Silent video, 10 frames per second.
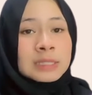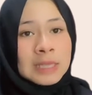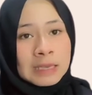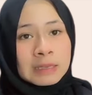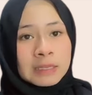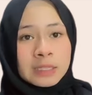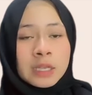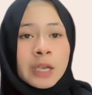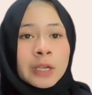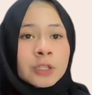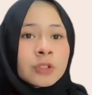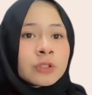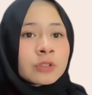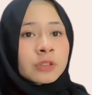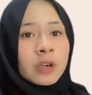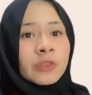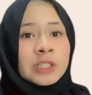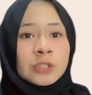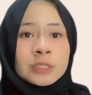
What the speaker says: Second, due to drop in